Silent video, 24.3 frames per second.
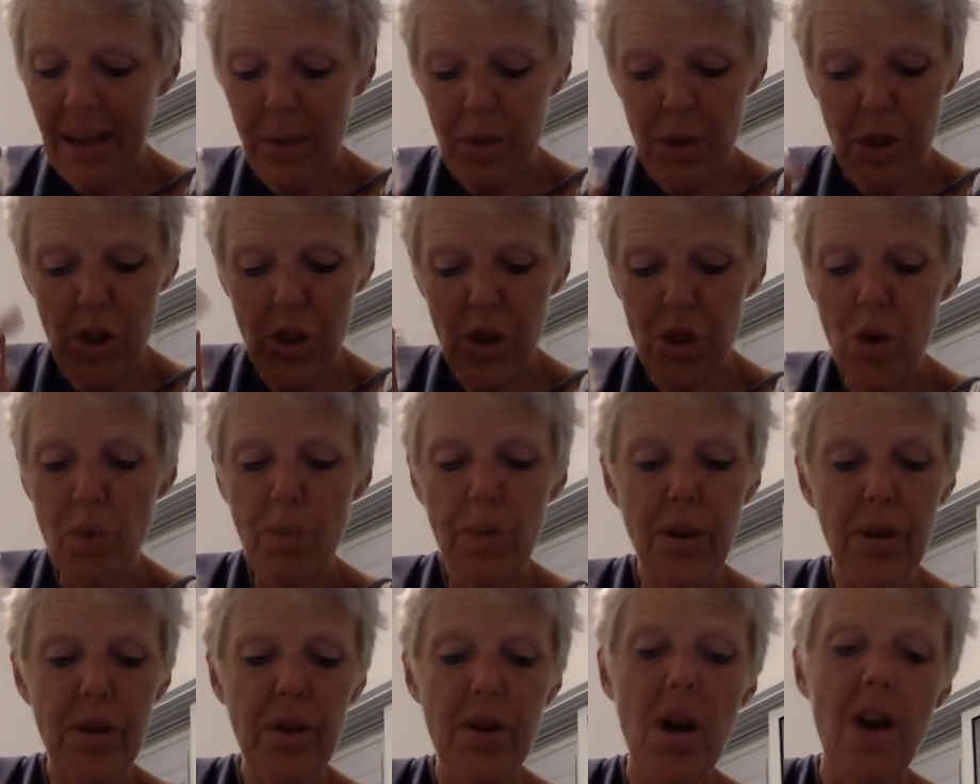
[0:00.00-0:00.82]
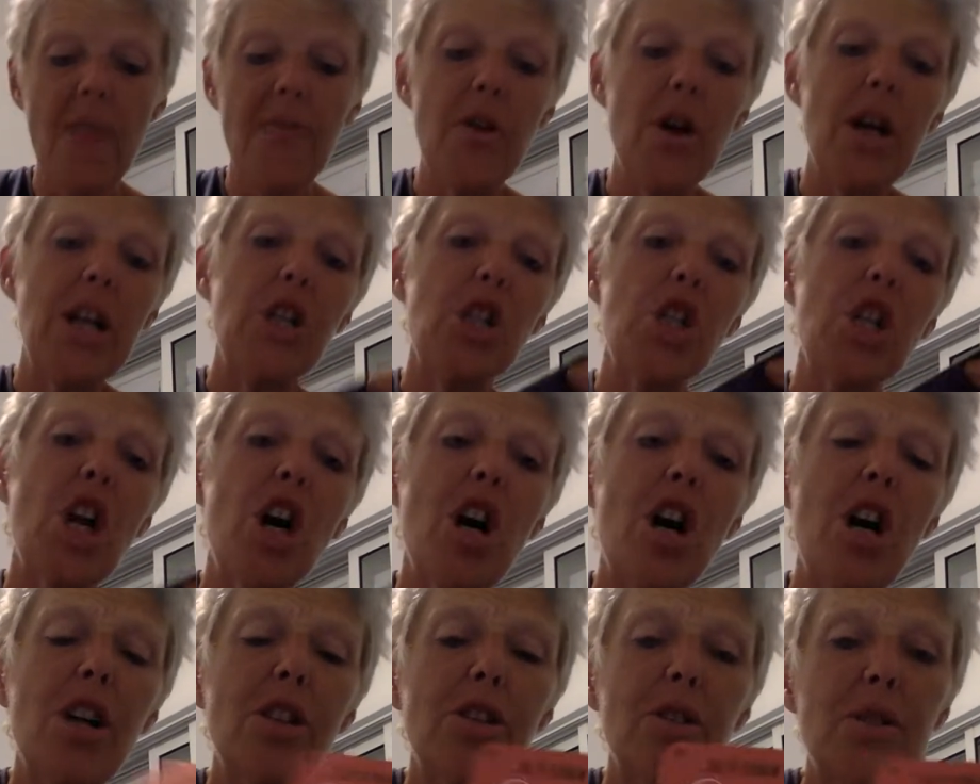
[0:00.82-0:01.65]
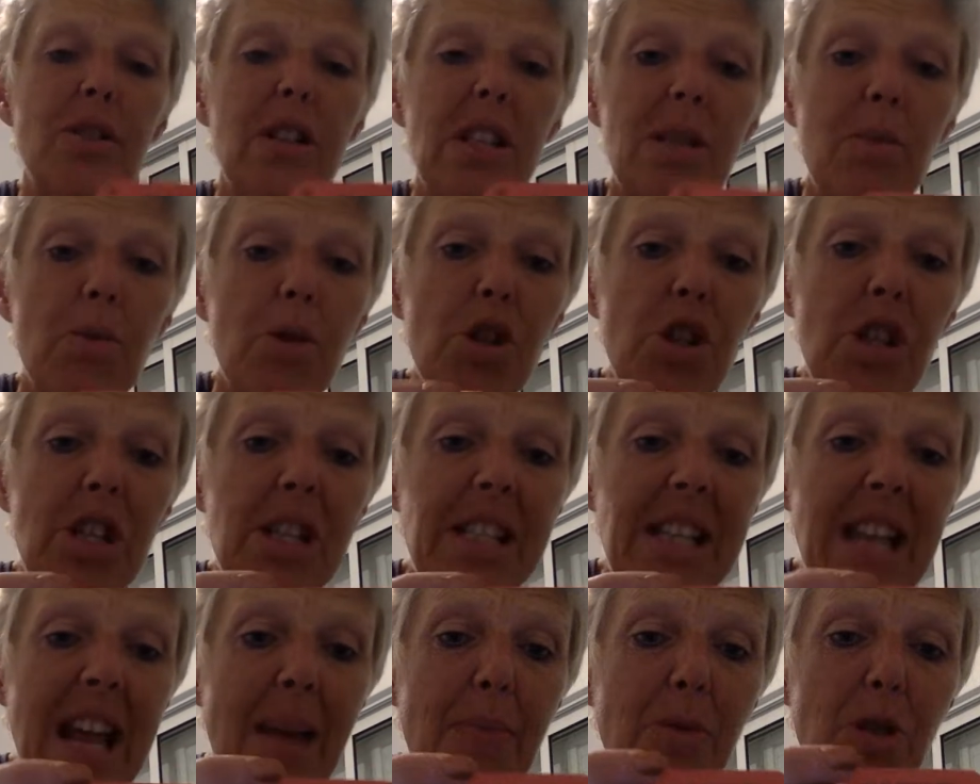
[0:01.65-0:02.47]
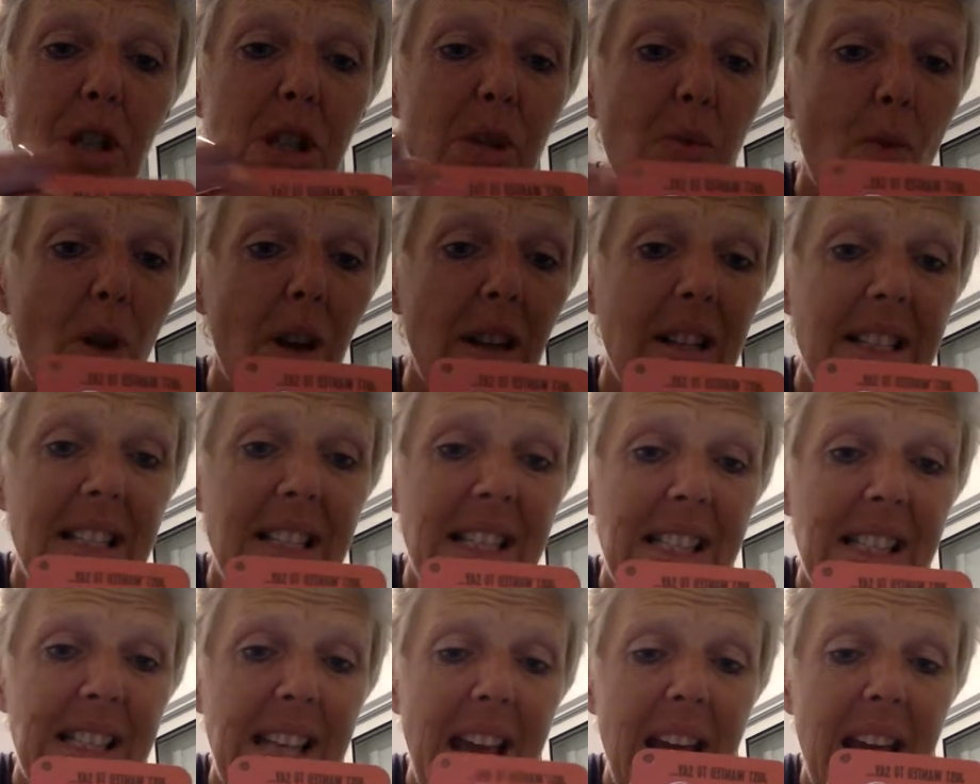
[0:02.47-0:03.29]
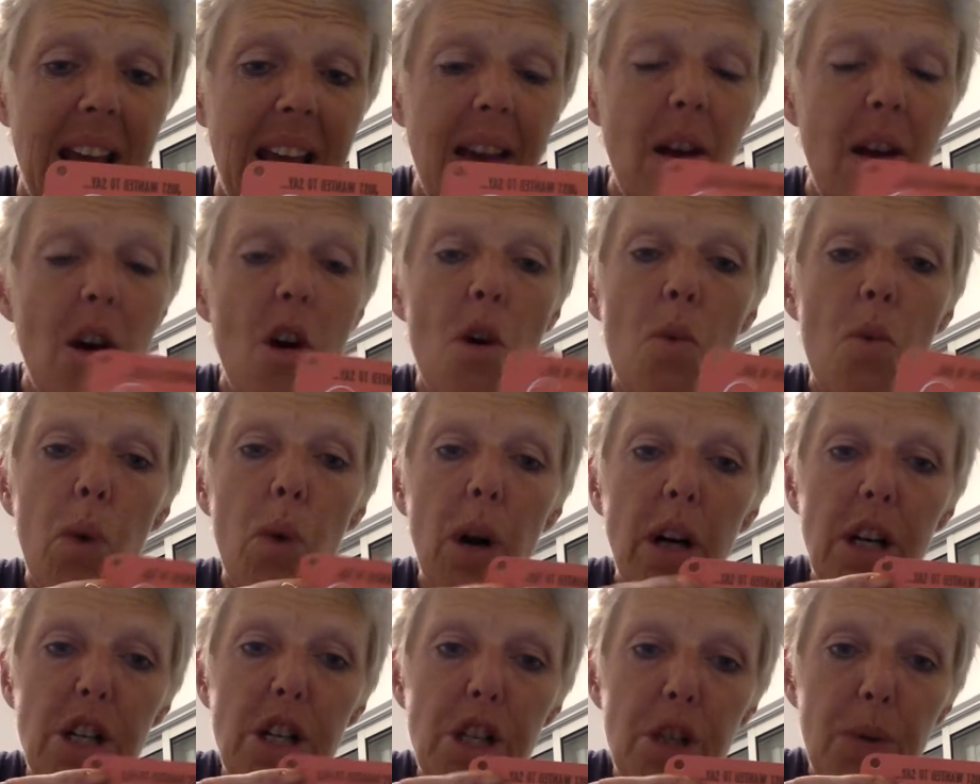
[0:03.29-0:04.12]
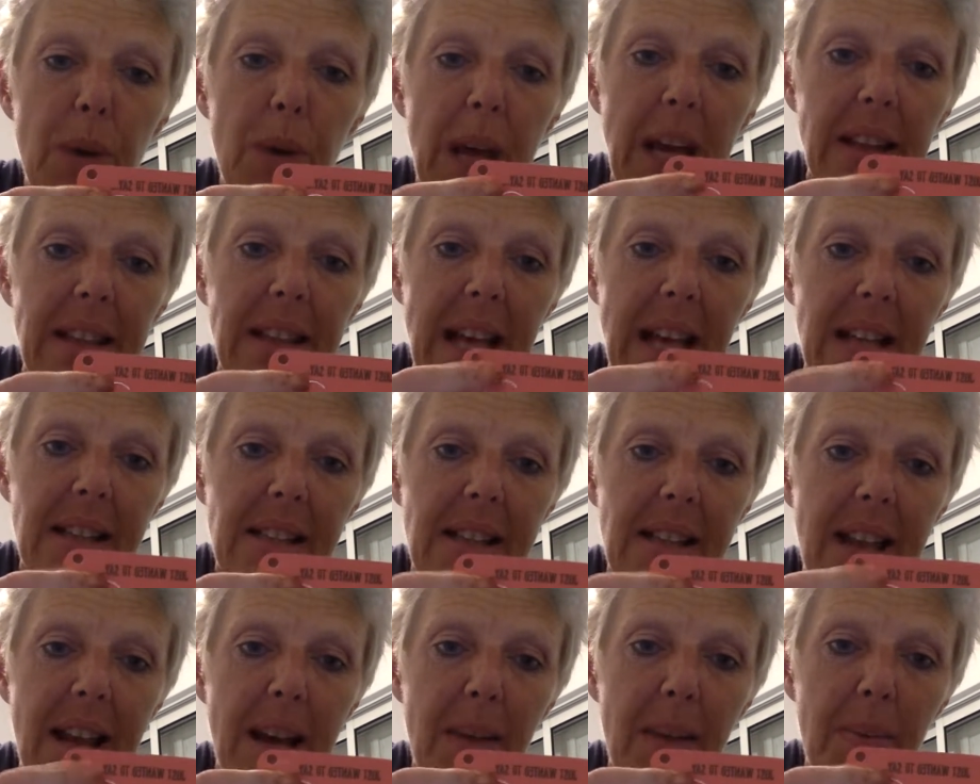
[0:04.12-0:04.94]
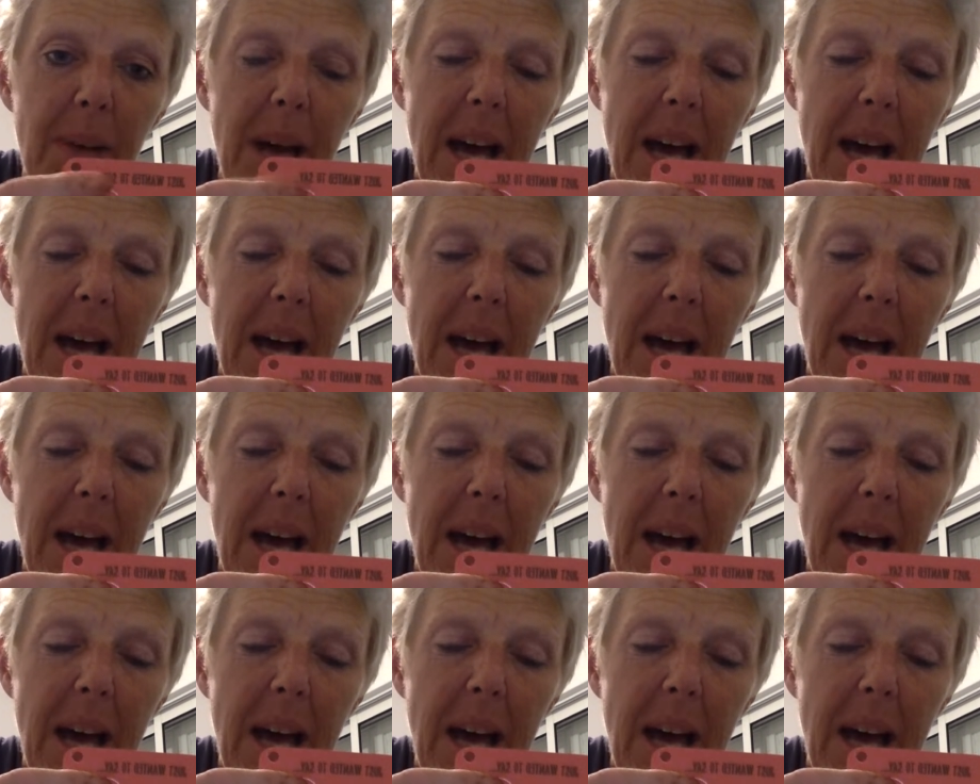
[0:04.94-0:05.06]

that was super thoughtful, and she altered this when she stamped, just wanted to say, where did you get that stamp?